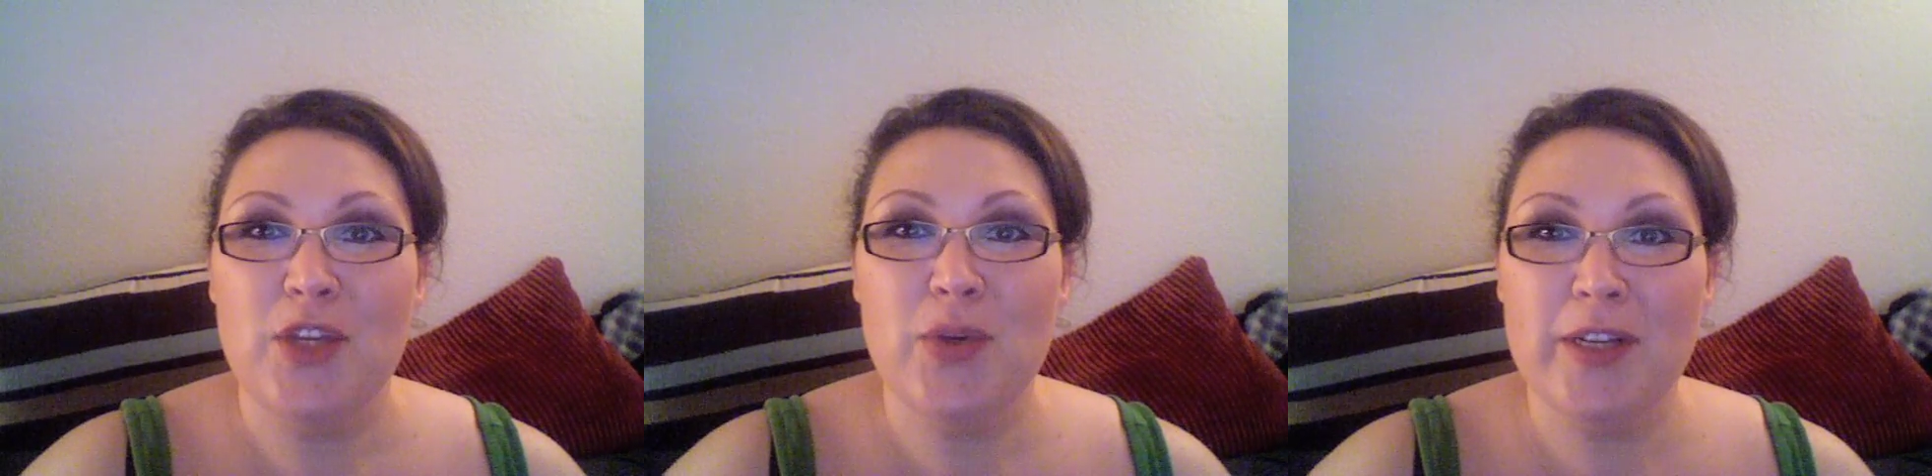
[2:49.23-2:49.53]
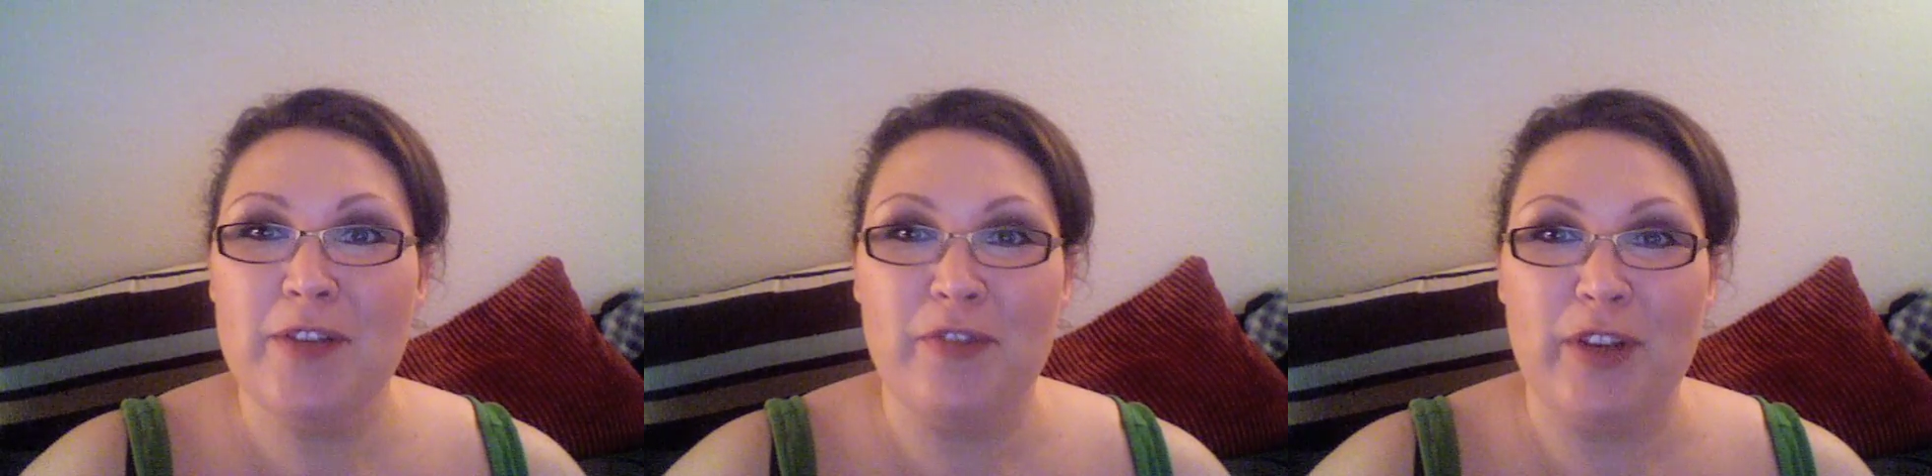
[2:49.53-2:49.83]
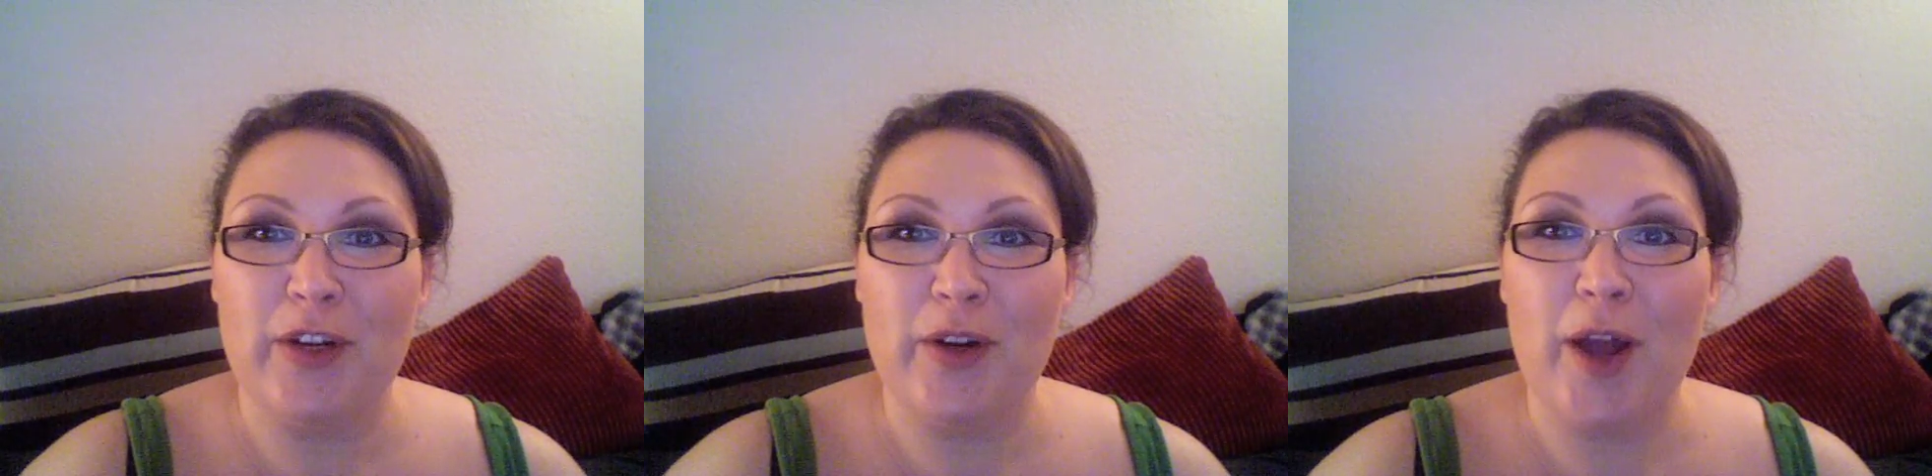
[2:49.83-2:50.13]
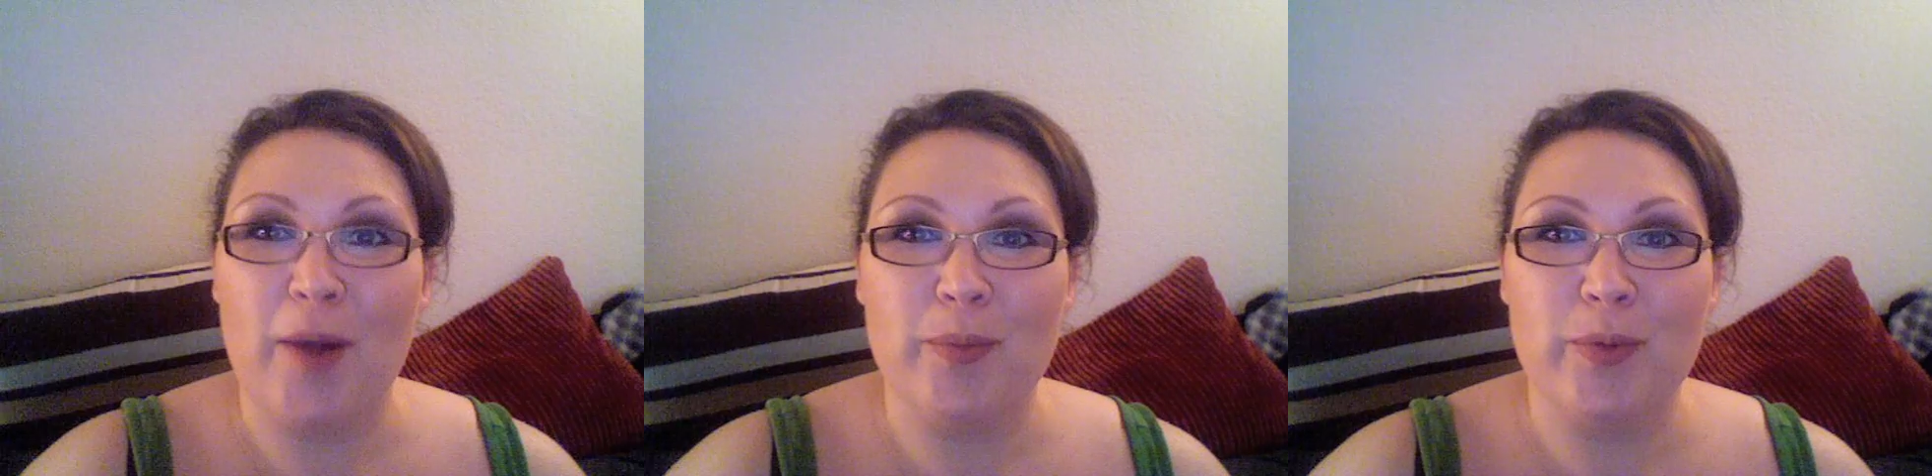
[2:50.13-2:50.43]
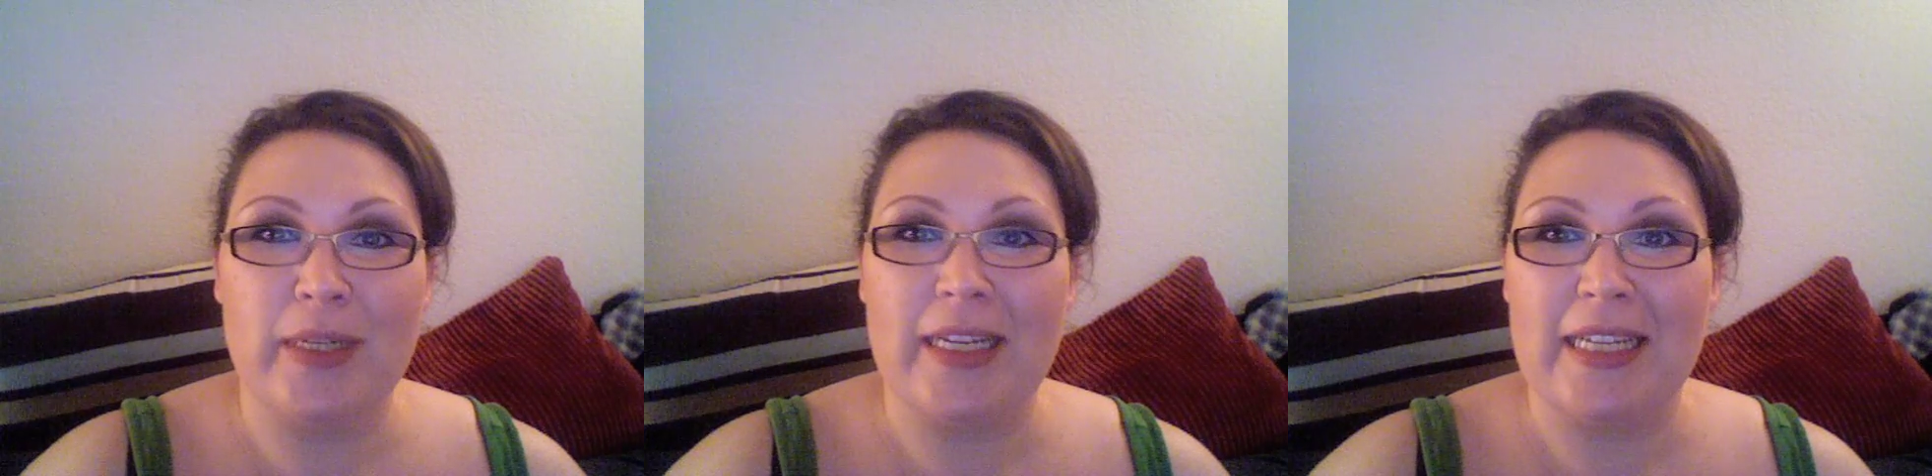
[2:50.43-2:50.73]
You can figure out
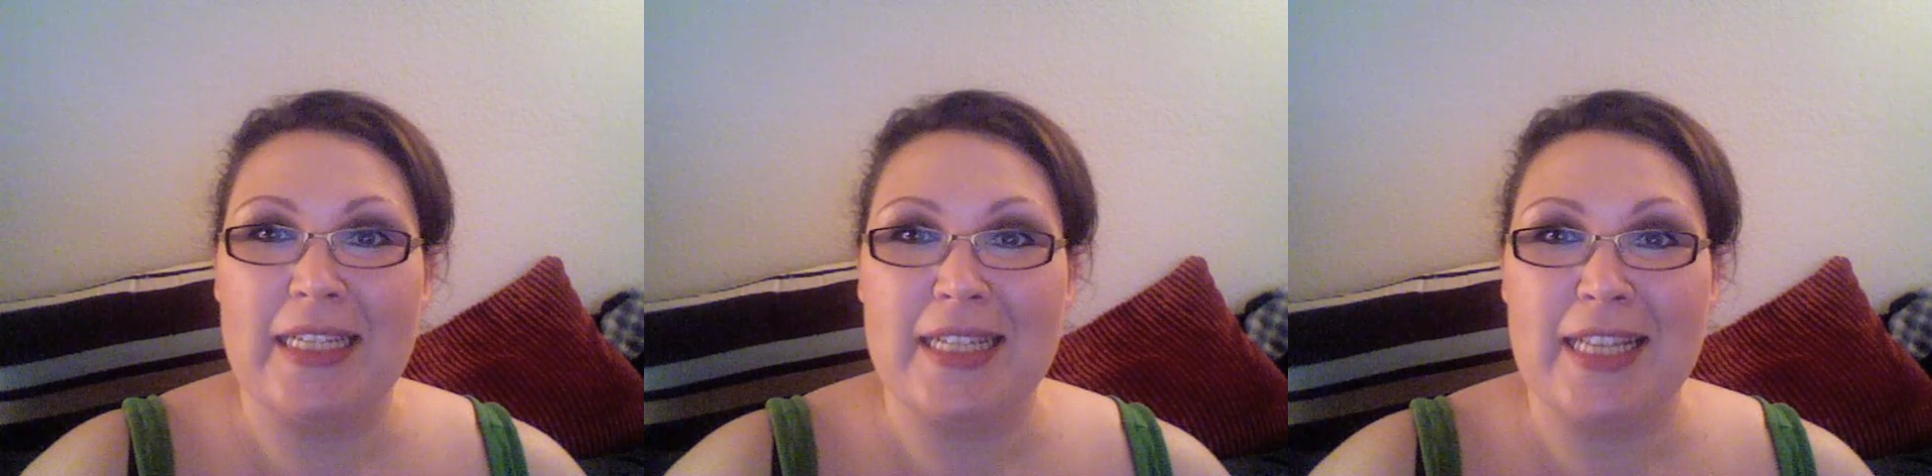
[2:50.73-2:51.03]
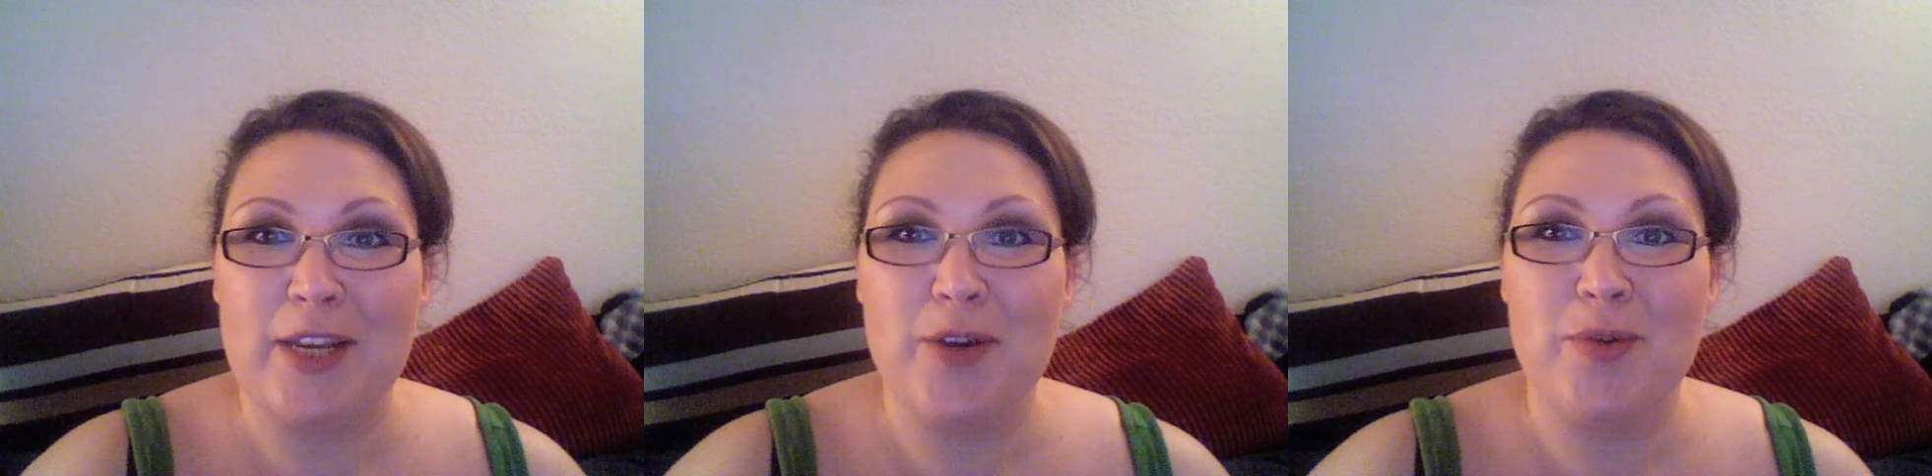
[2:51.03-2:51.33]
pretty easily